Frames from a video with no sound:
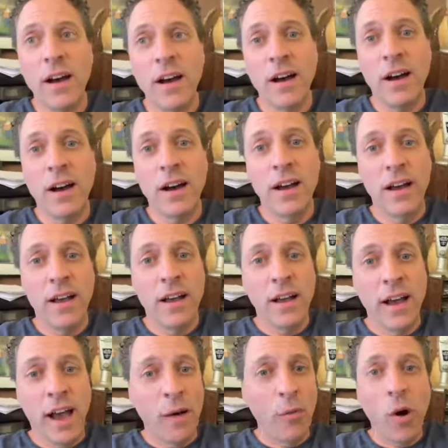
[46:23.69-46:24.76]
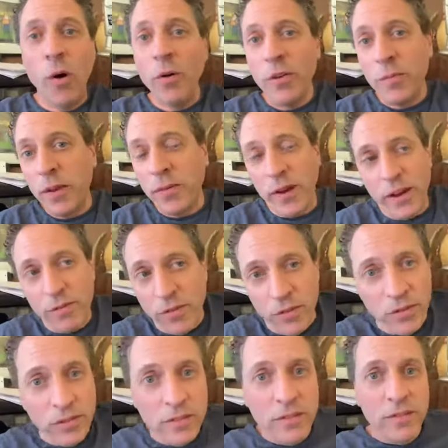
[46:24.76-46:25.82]
I will always be
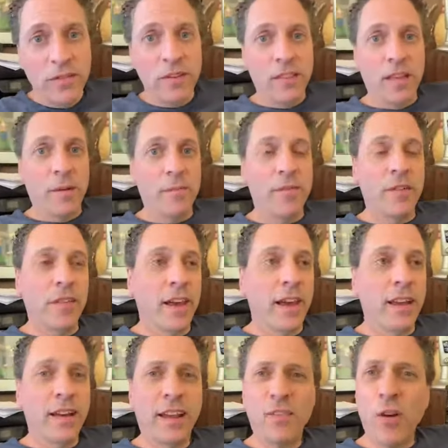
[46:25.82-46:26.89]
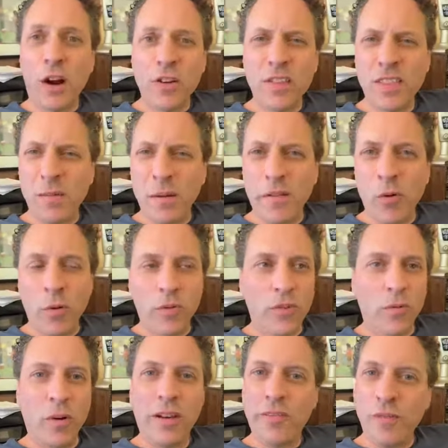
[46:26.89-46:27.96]
grateful to them for that. And I talk to them every
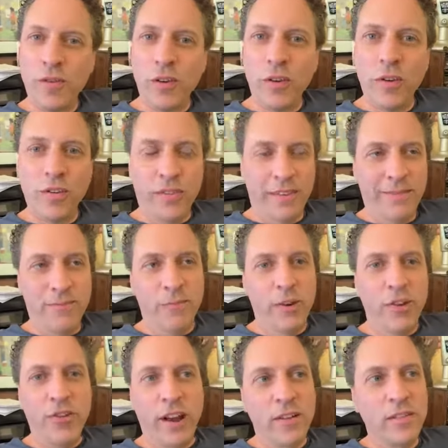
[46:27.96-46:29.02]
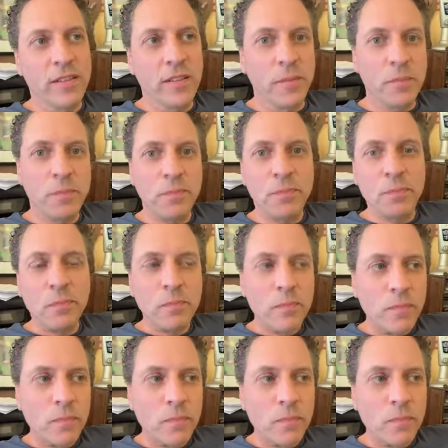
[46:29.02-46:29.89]
once in a while. Every few years, I reach out to them.